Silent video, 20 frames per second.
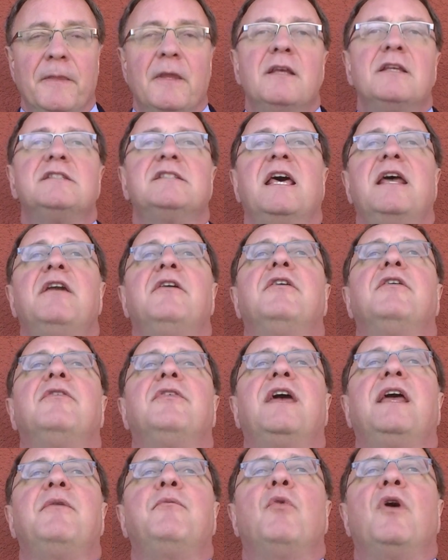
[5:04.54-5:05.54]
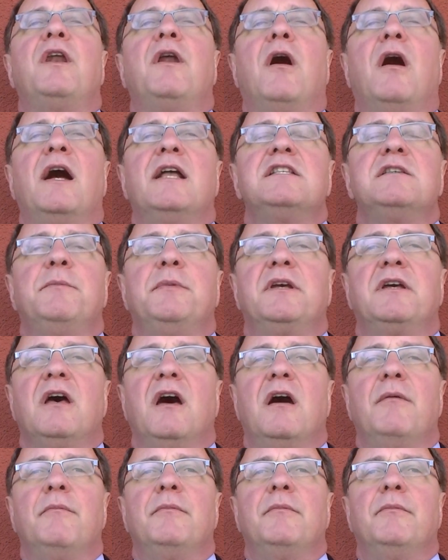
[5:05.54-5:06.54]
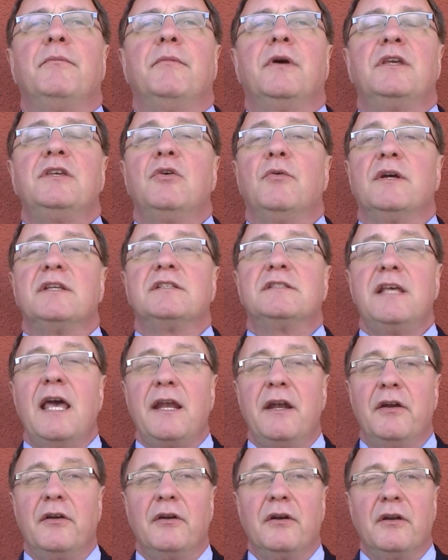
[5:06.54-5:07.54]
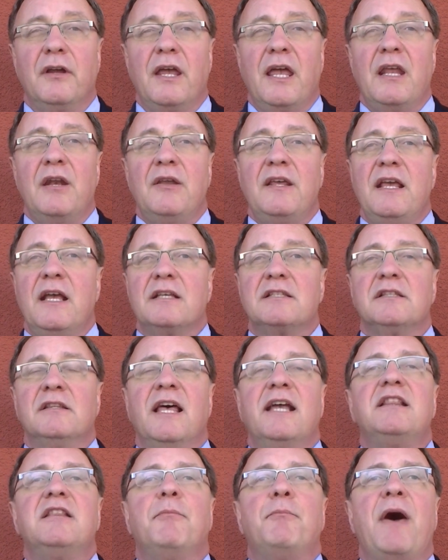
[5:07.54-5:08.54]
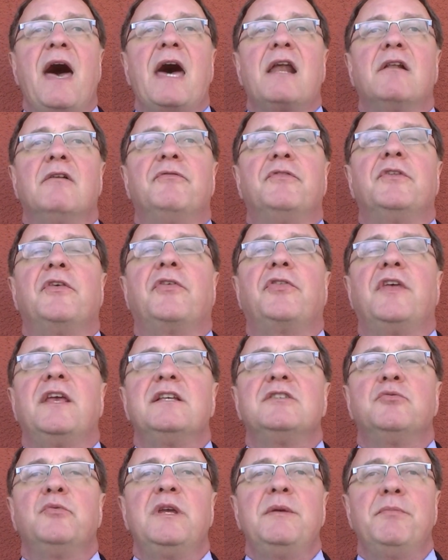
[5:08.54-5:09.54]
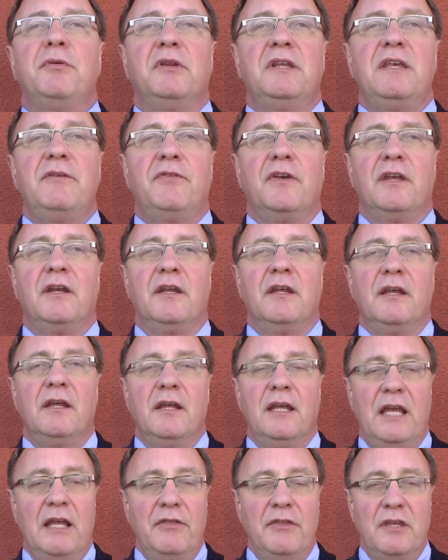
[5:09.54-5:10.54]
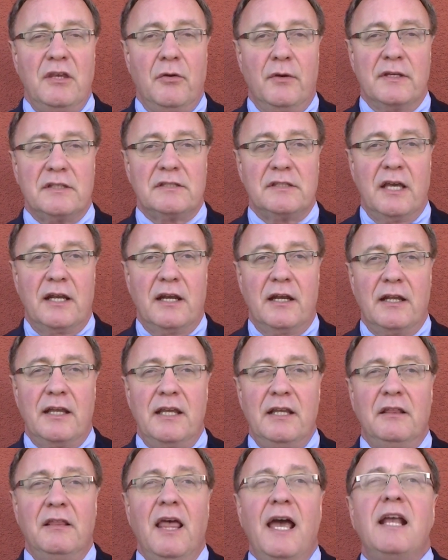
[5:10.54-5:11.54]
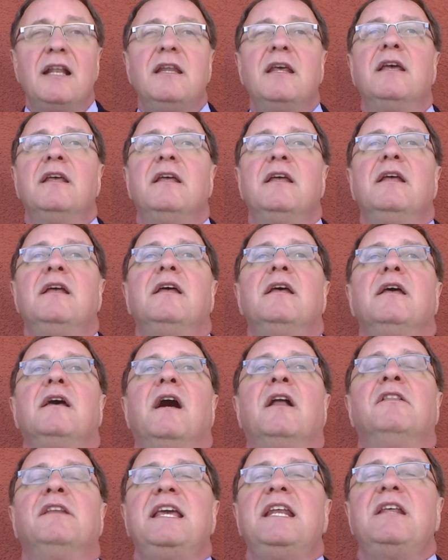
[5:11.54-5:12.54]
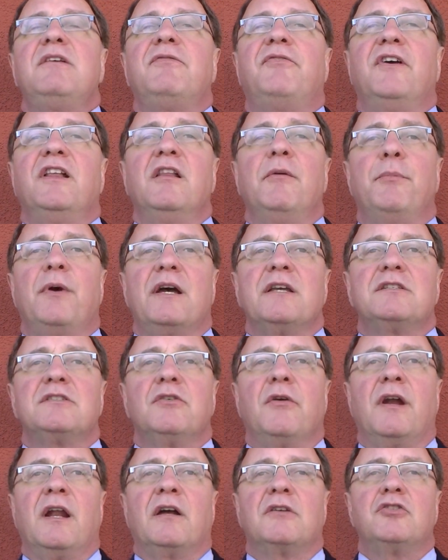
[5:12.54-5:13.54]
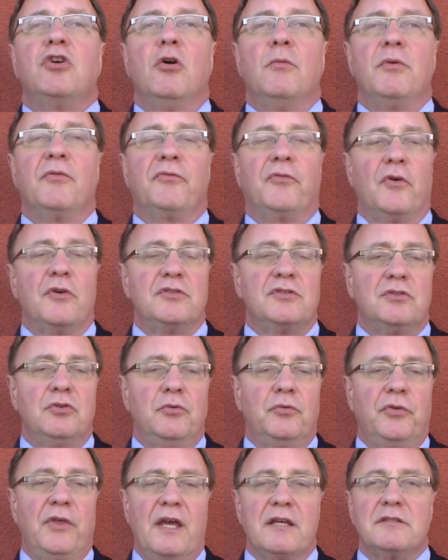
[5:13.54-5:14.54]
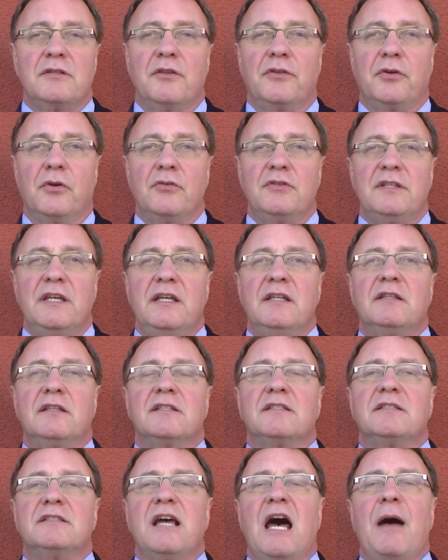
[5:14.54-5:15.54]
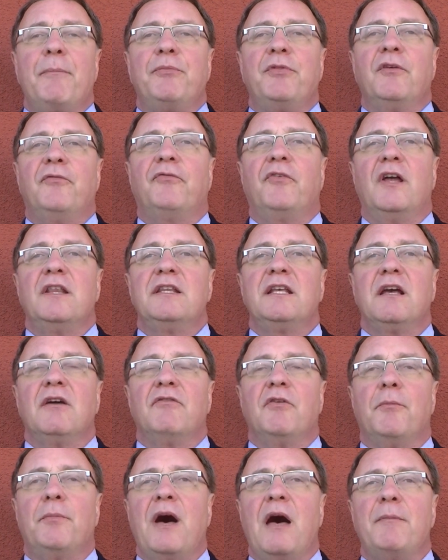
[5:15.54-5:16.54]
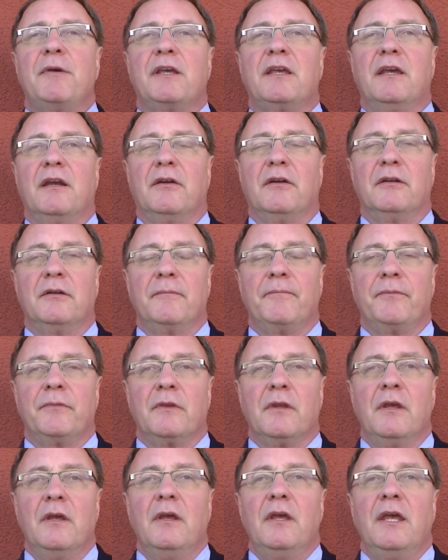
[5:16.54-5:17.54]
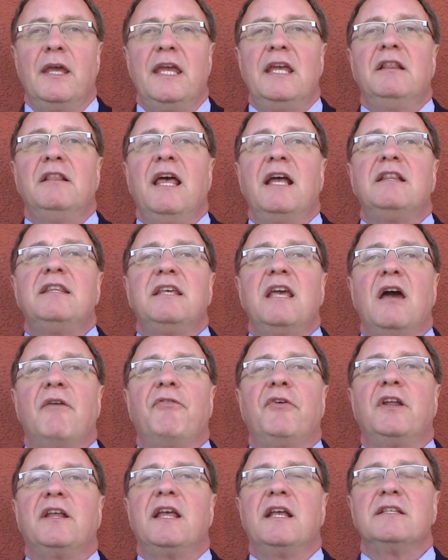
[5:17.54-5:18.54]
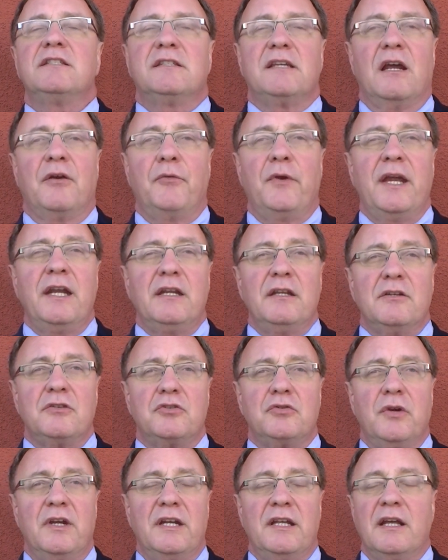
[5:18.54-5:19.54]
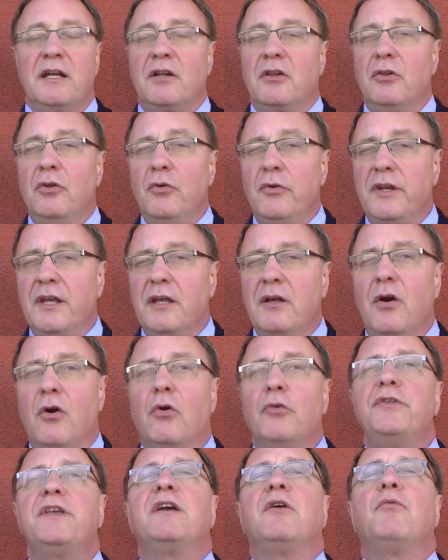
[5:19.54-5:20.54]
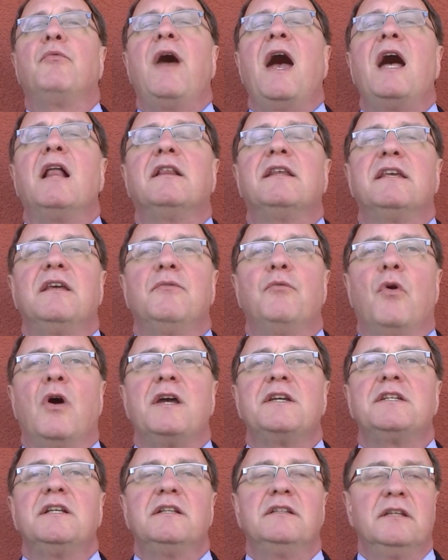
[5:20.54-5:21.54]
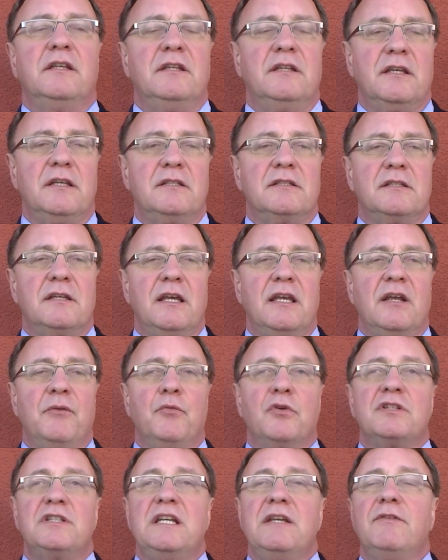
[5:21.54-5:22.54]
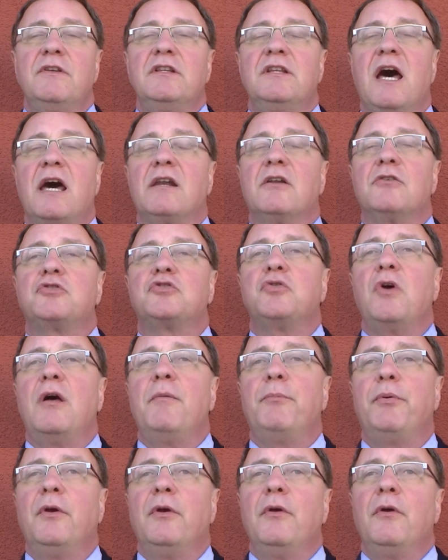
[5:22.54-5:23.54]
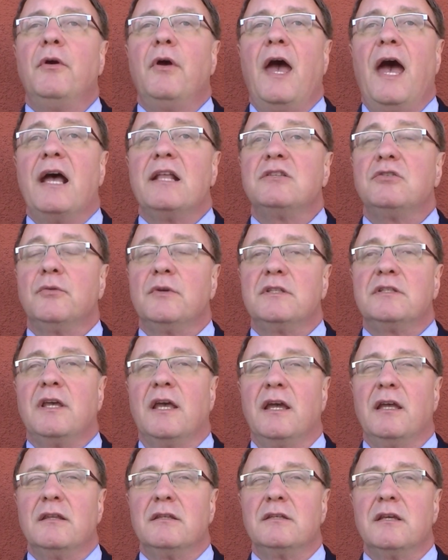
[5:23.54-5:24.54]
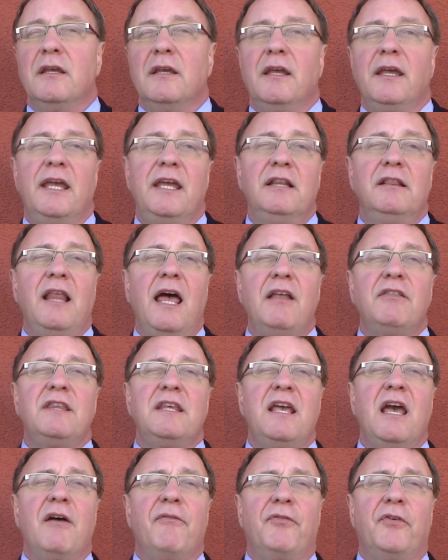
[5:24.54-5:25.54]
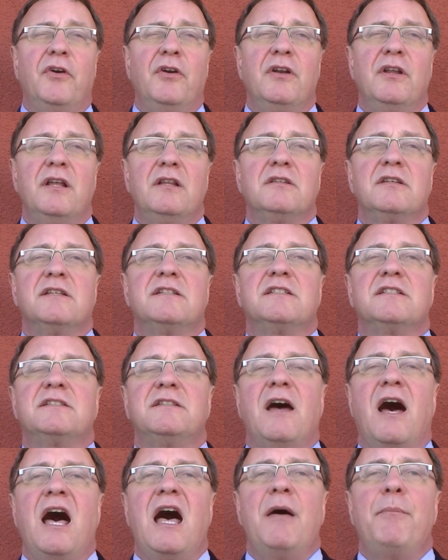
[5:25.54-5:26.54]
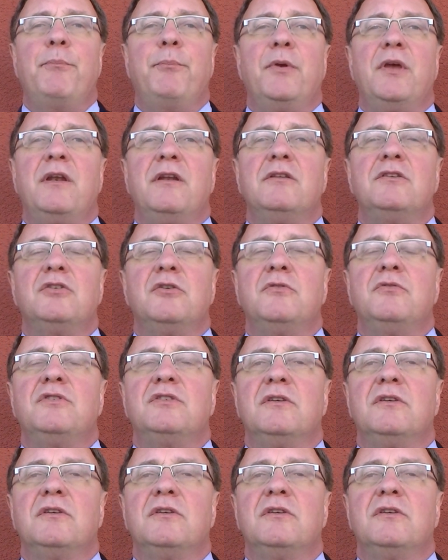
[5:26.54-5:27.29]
Senator then went on to become a U.S. Senator, and he has led the battle for the things we believe in the U.S. Senate. He led a leading filibuster on October 1st, 2013 to stop the funding of Obamacare. He led the effort against the Iranian treaty, including holding a rally in Washington, D.C., in which even Donald Trump had to attend. He led the effort to stop and to